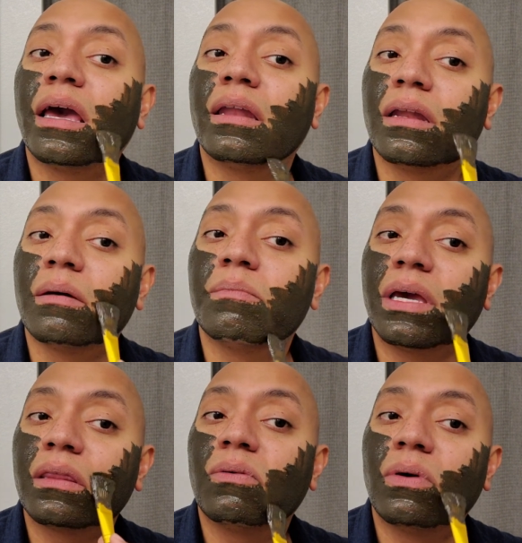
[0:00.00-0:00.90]
ended up
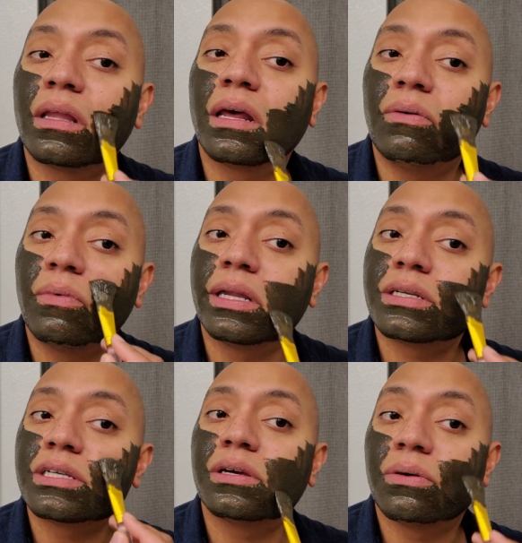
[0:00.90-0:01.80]
being the one that I went
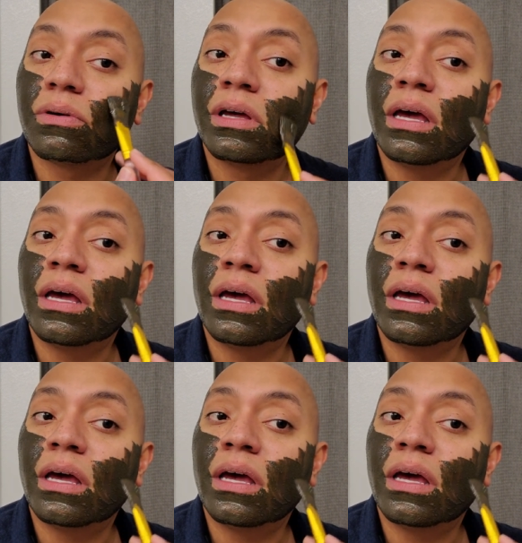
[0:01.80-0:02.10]
to.